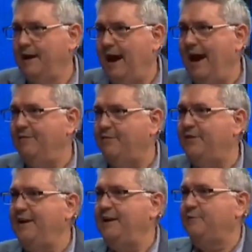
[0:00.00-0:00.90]
And
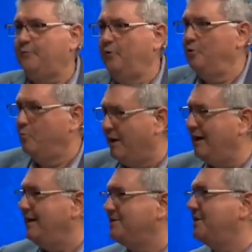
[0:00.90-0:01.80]
think through
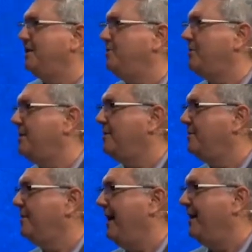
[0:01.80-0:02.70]
ways that you can
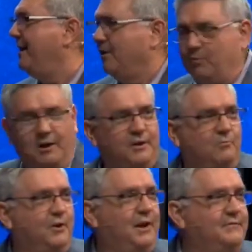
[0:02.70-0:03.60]
do that. Well,
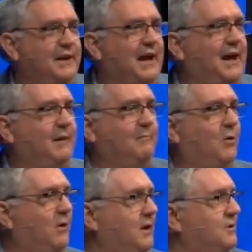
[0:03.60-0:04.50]
David, I'm
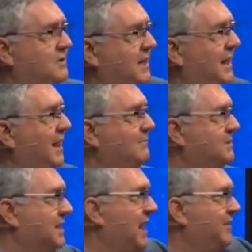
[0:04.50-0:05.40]
already doing that. I'm a
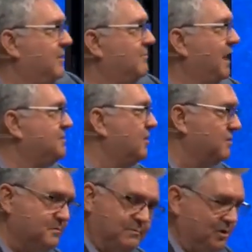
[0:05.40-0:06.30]
tither at my
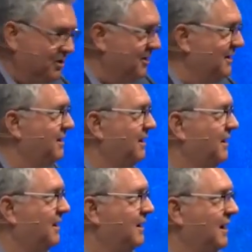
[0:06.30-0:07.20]
church. Good.
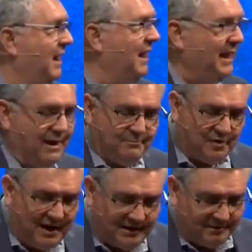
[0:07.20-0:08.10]
And I'm
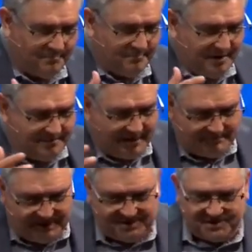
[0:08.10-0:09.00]
trying to make my
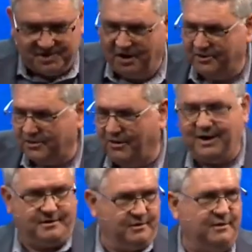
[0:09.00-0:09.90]
business honor
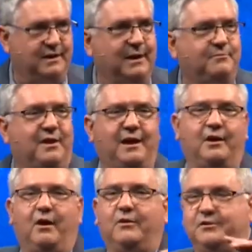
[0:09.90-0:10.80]
Christ, good. And I'm trying to
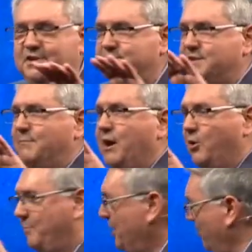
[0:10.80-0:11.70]
honor Jesus in my
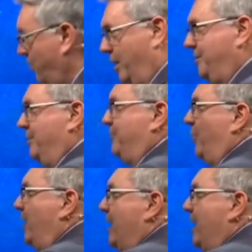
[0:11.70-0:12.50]
home, wonderful.